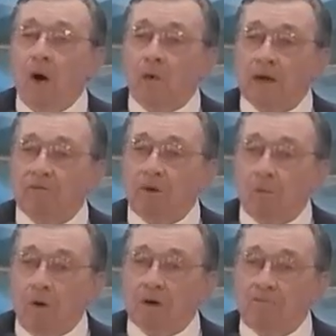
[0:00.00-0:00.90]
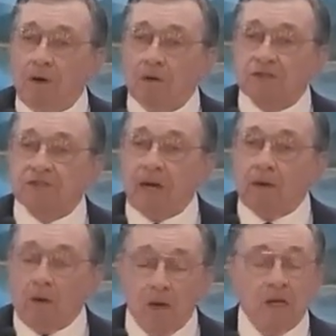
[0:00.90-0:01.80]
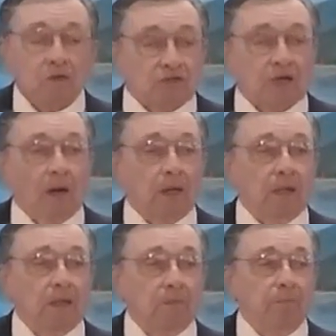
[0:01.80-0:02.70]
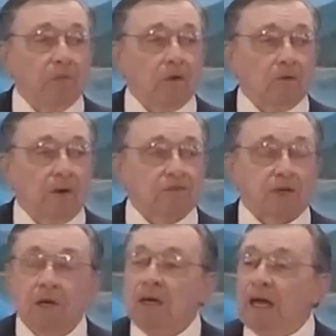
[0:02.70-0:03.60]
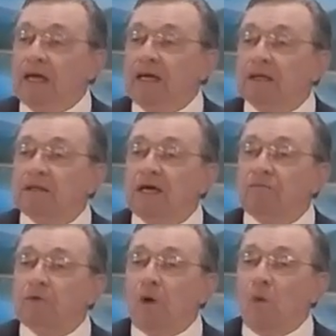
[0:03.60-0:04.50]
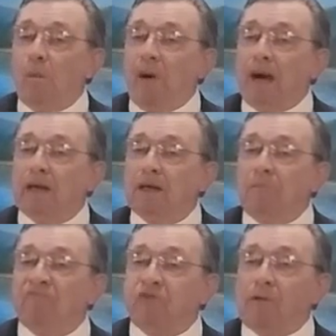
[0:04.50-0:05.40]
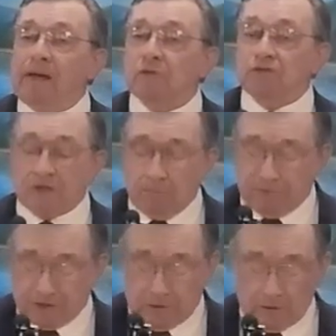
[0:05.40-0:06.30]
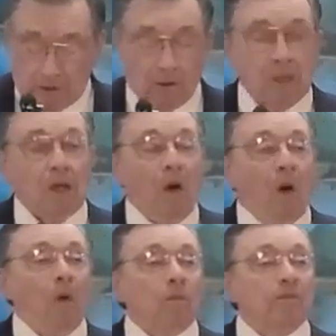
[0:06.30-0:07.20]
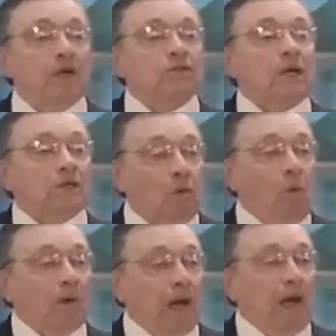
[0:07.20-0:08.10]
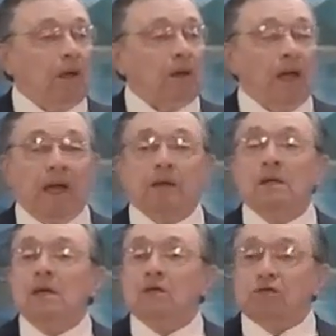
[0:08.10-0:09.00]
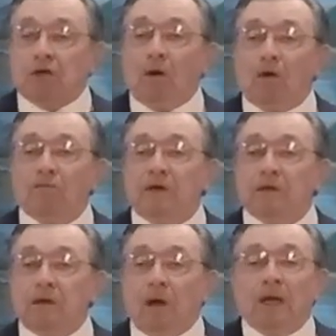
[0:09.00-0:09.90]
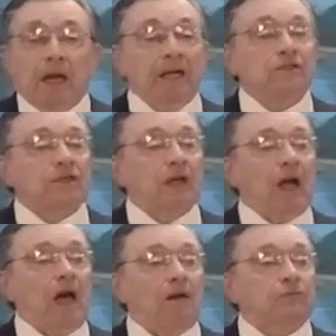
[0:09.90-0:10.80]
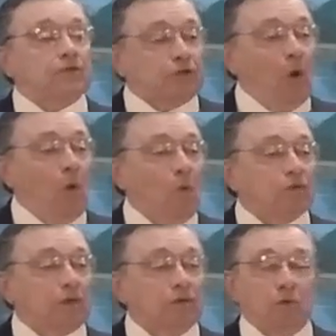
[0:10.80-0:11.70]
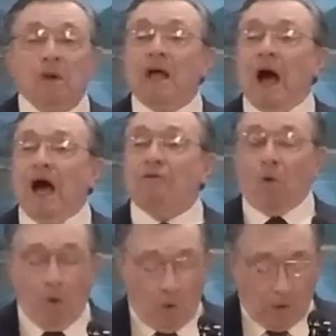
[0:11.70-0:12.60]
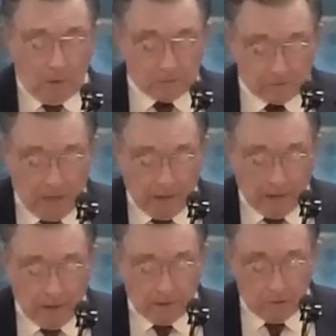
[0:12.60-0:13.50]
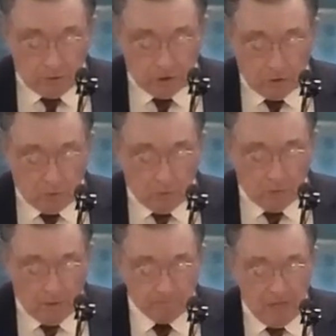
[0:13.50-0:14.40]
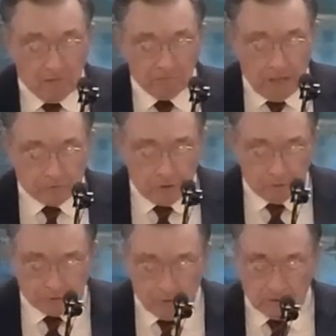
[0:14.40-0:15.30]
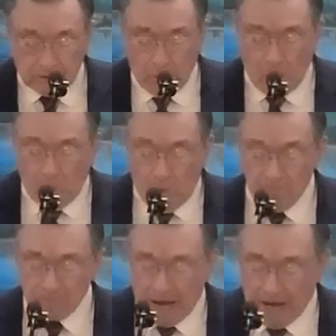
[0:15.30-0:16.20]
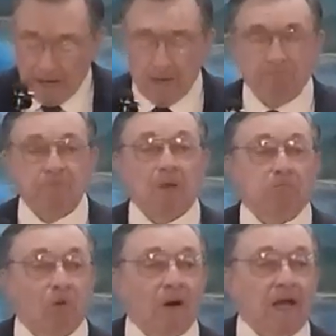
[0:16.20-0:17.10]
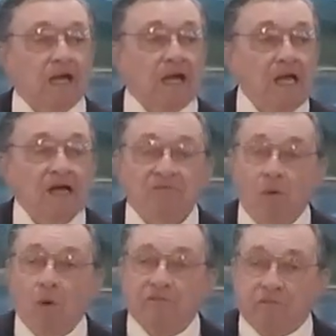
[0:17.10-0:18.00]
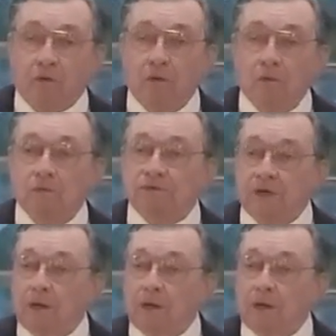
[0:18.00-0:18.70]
on every one of us that are saved by the grace of, he ain't give nobody up for exemption on this going out and serving God. He said, I've chosen you, I've ordained you that you should go and bring forth fruit.